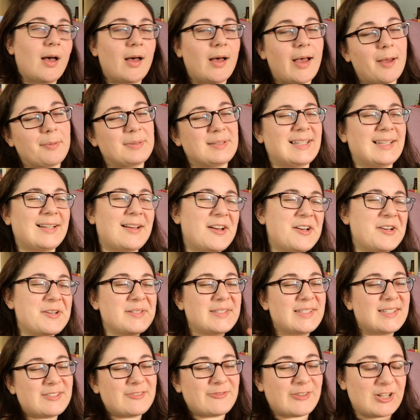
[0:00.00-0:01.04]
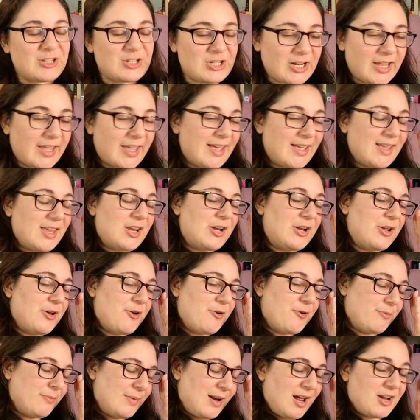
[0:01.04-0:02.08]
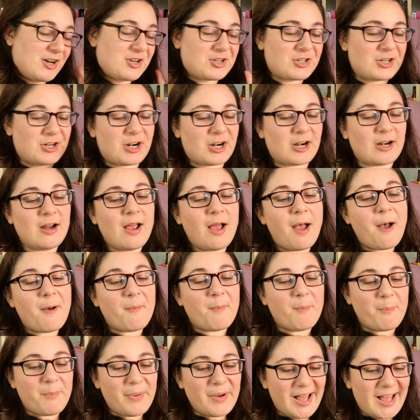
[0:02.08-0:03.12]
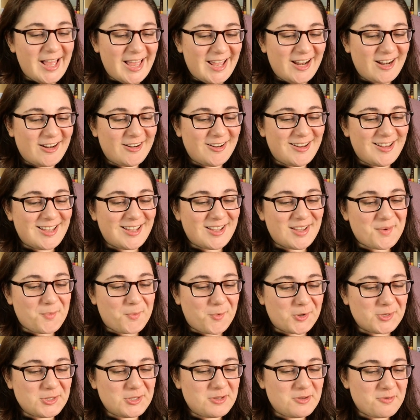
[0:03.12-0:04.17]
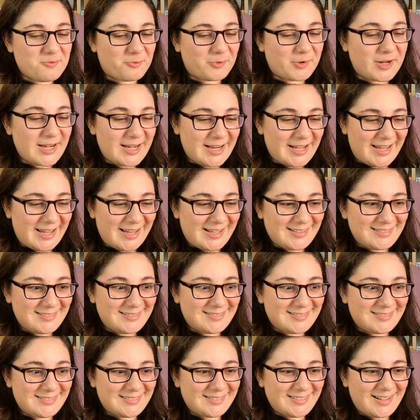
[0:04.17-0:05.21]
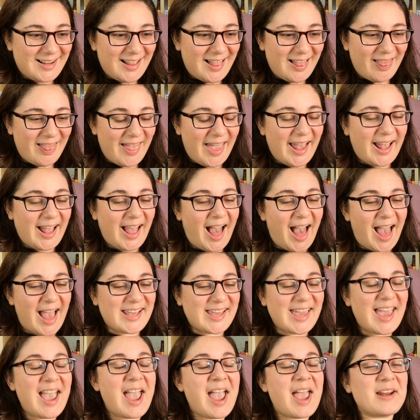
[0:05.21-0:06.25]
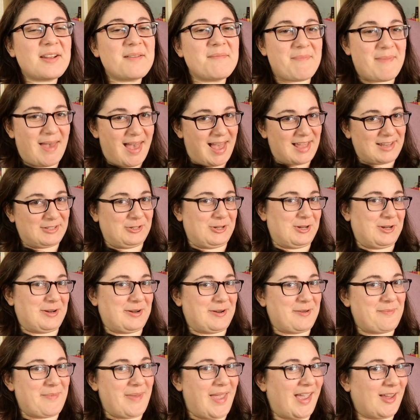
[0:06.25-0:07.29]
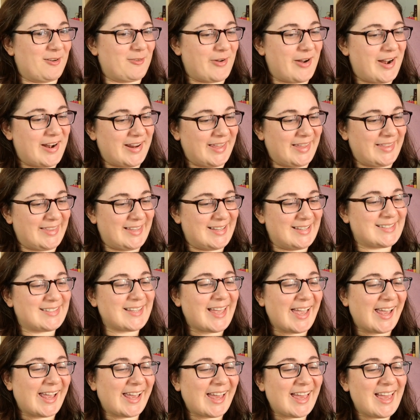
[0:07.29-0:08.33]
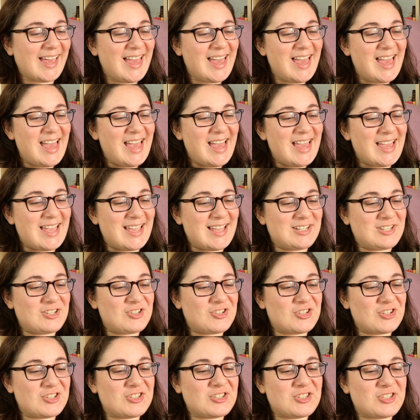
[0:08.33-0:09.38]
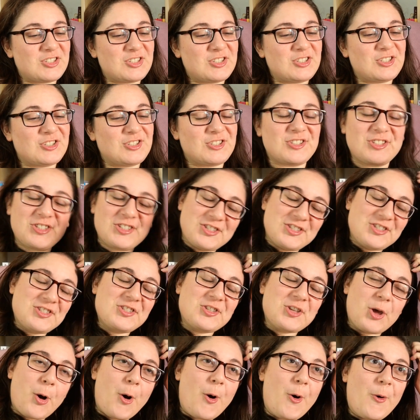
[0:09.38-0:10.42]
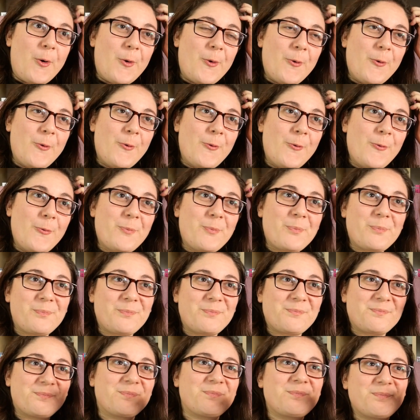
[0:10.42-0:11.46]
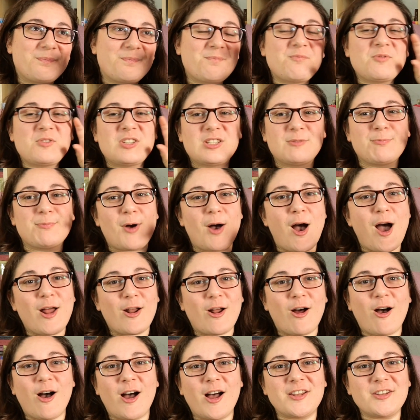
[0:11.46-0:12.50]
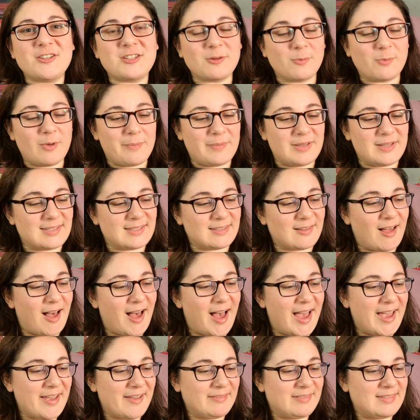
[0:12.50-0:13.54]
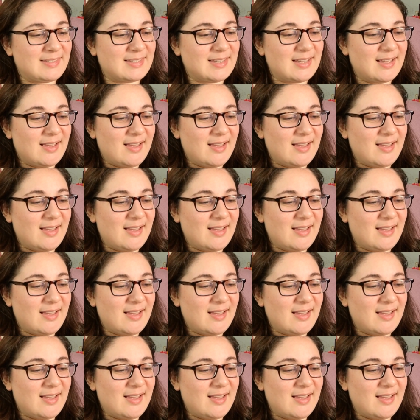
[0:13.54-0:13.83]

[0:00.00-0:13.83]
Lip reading: I was like, oh, is this fudging it? You know, I'm not sure. But once you read it, like, I can't imagine a man writing this. Like, it's just so spot on to women's lives.